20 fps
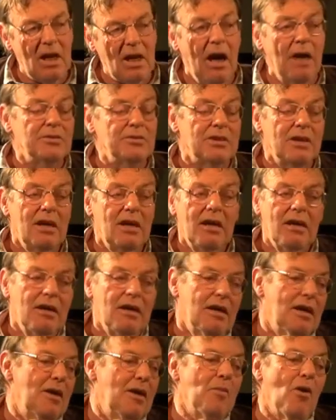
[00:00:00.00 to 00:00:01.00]
I was,
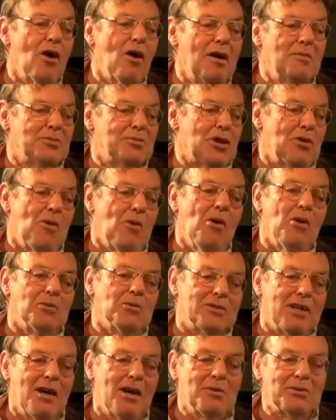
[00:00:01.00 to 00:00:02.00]
I'm, I'm so
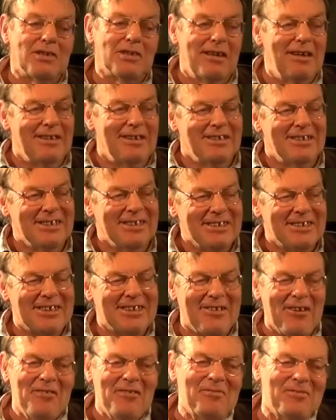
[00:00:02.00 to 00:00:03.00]
old. I was at,
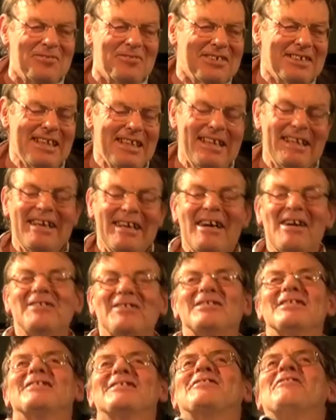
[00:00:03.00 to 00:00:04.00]
I
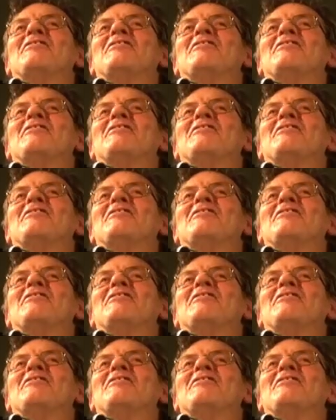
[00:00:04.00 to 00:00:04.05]
was at a